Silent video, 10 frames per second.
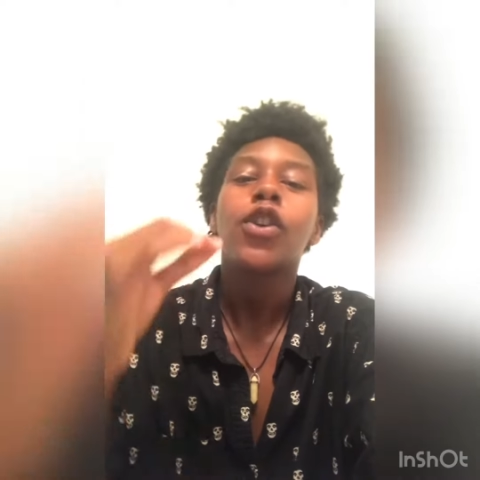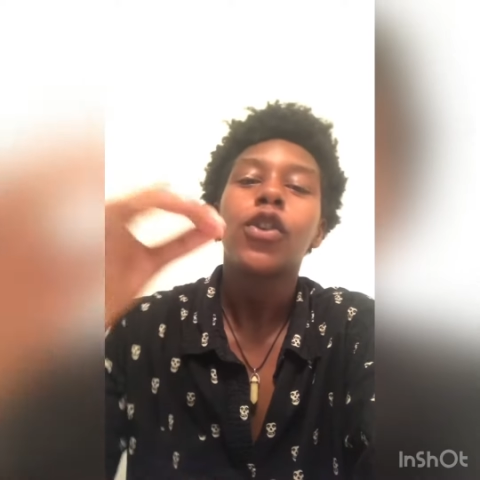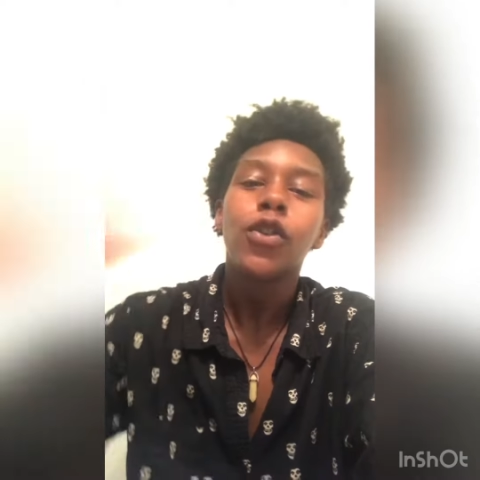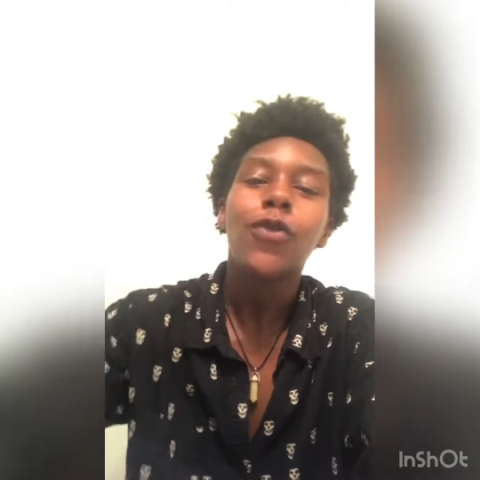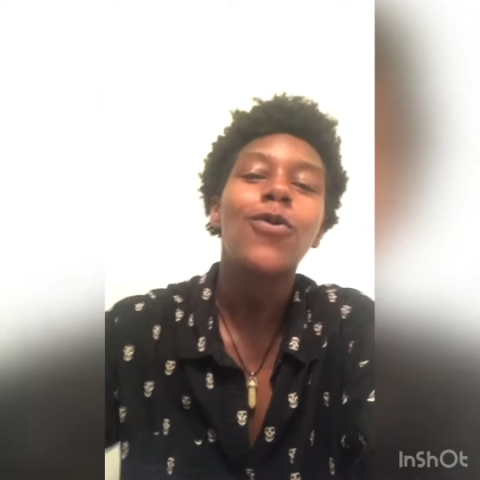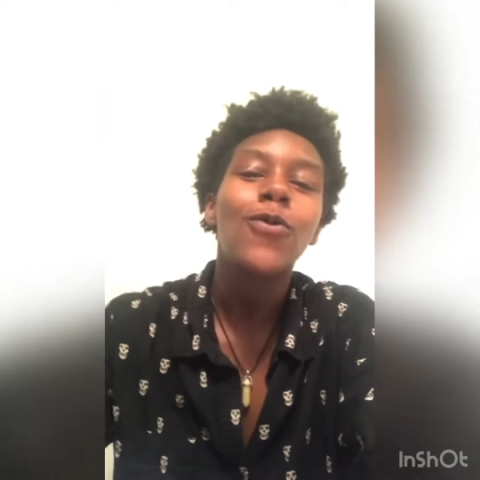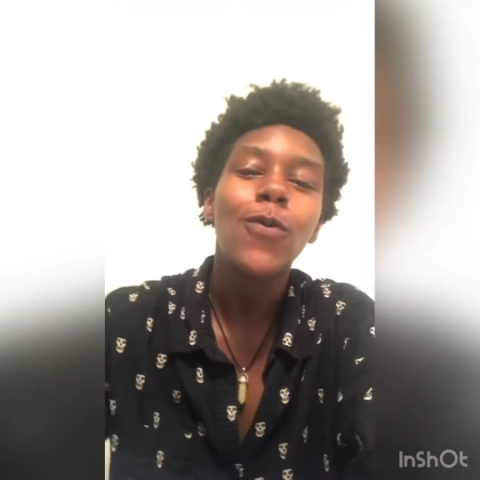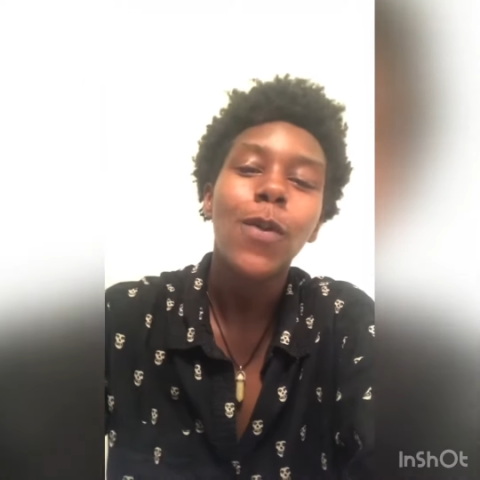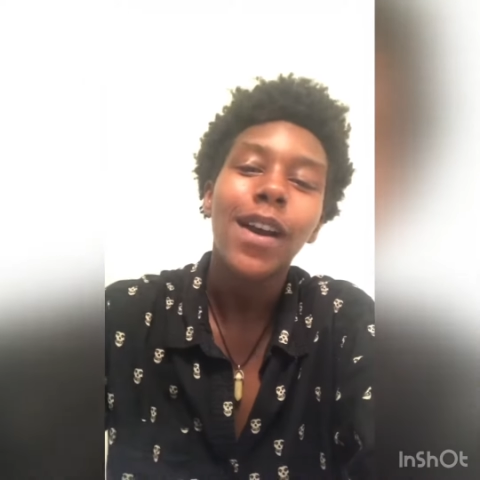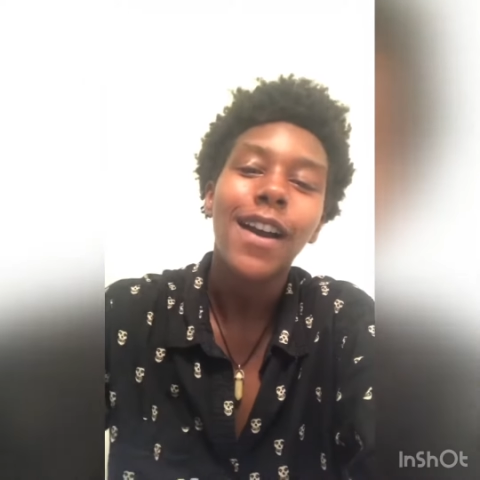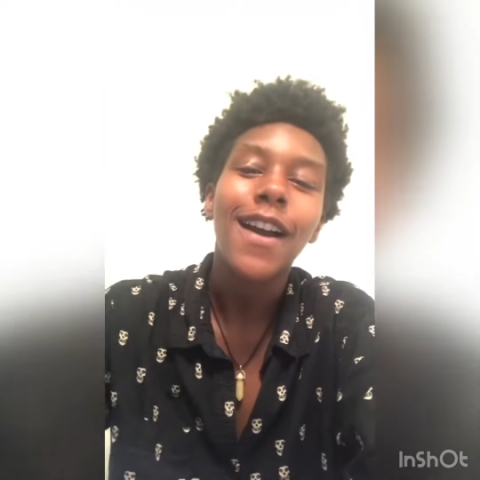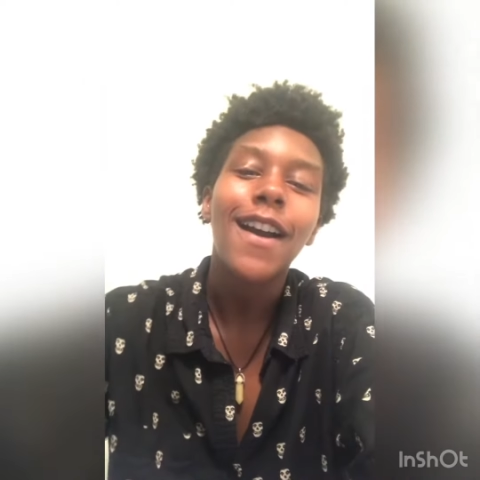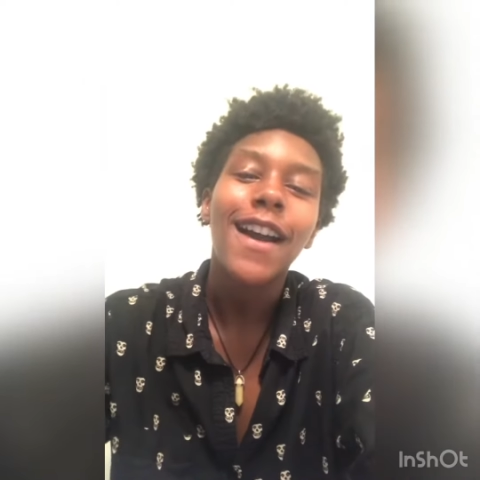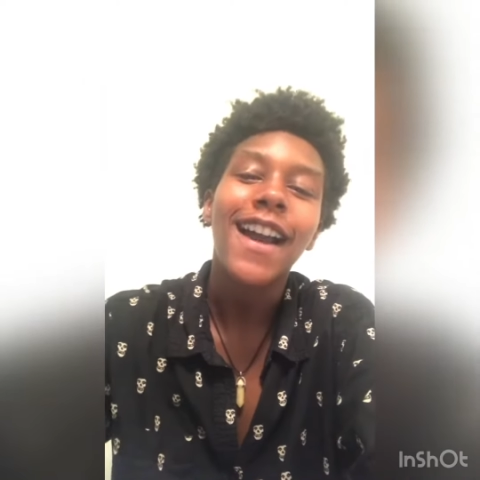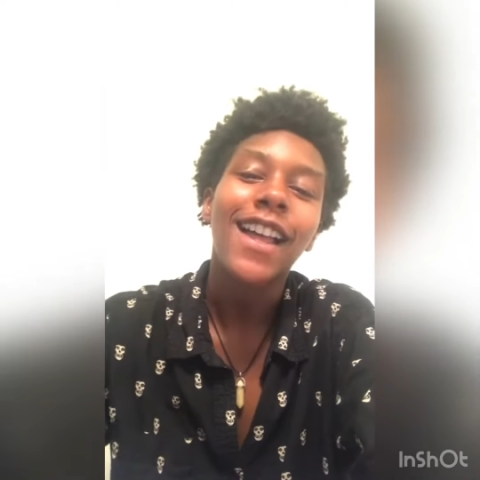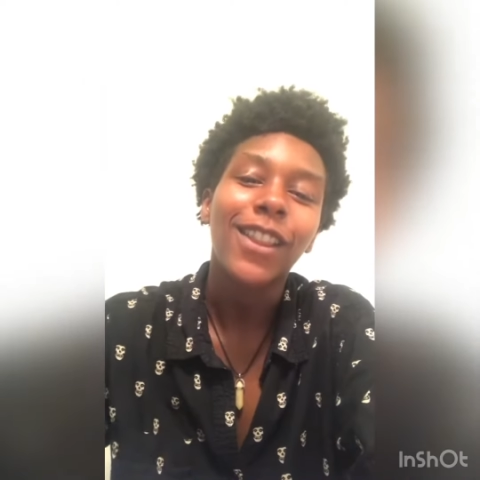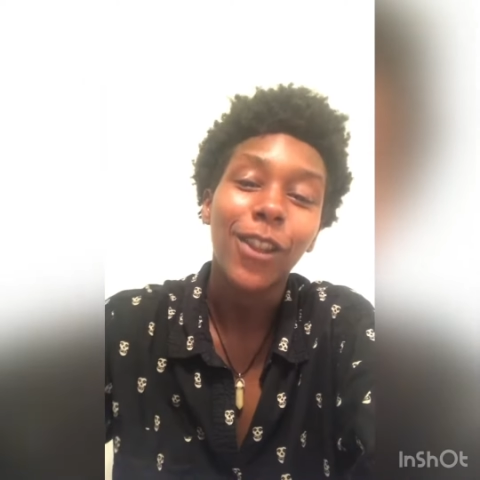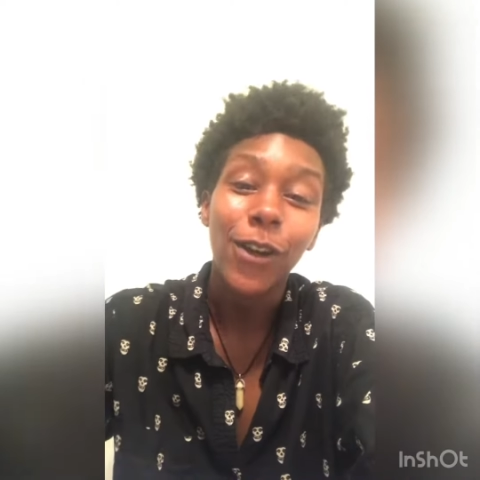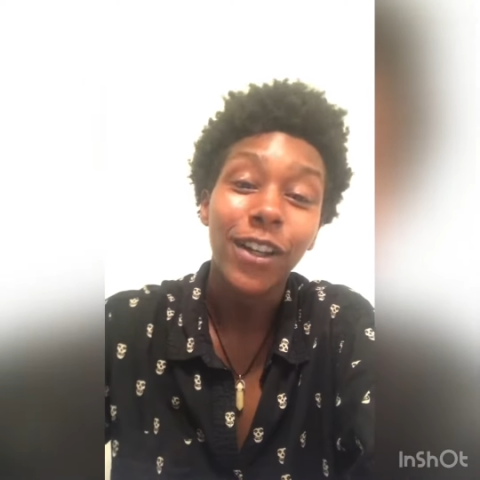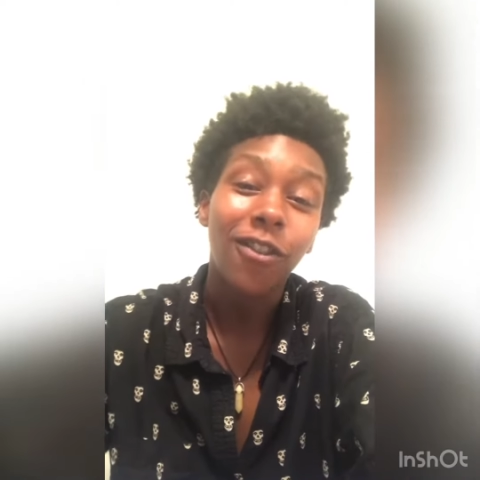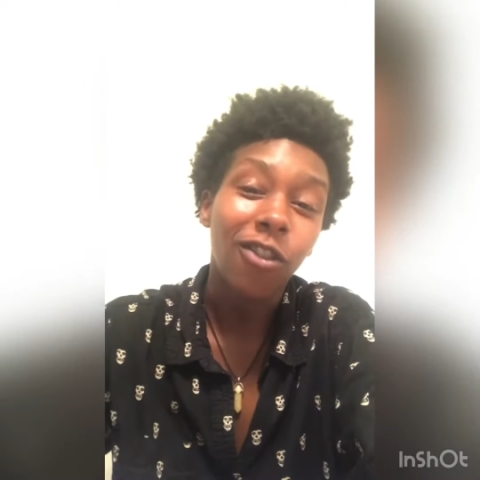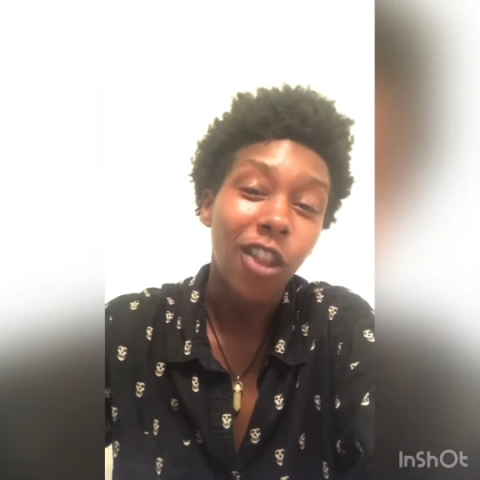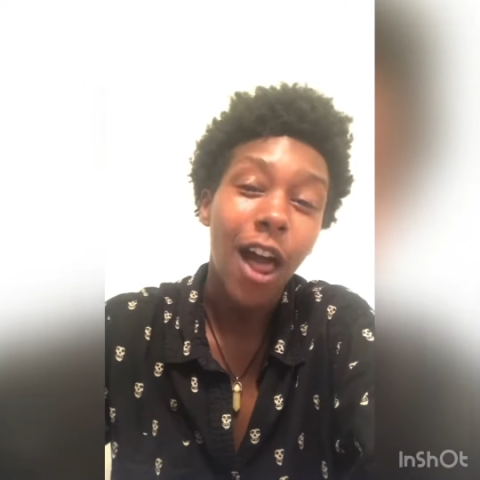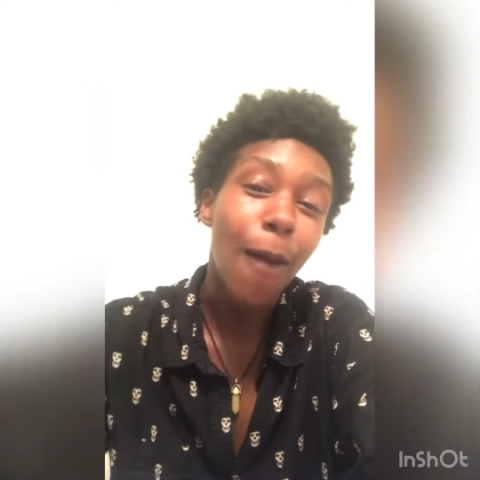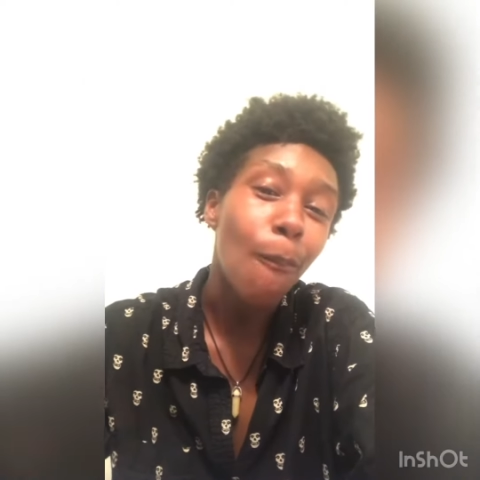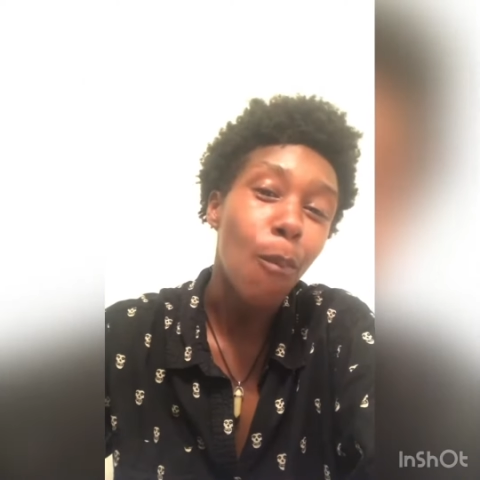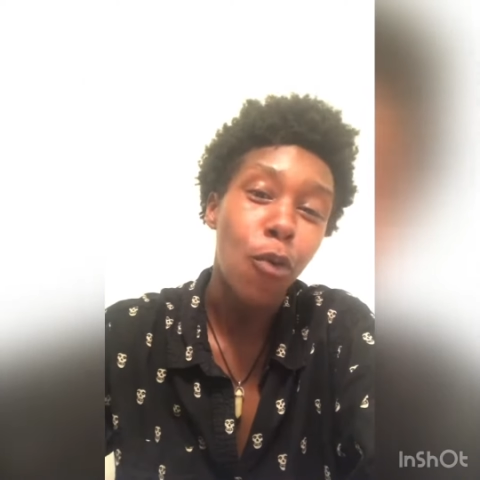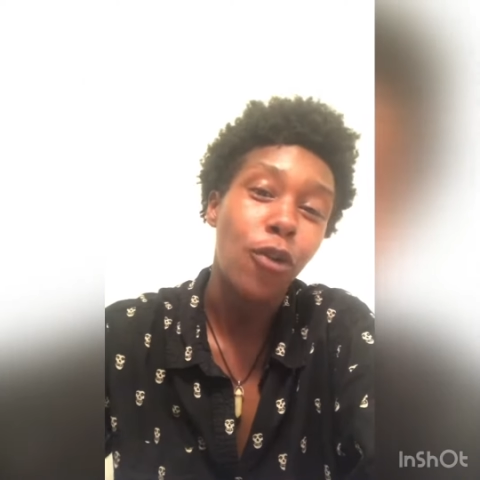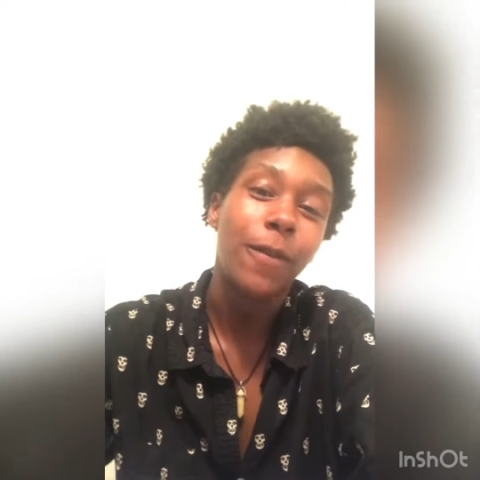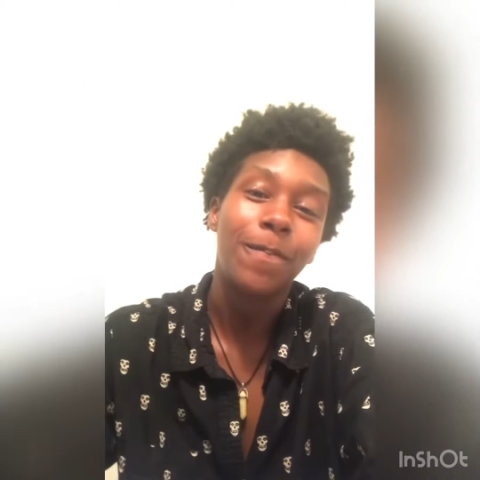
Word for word: you learn a lot more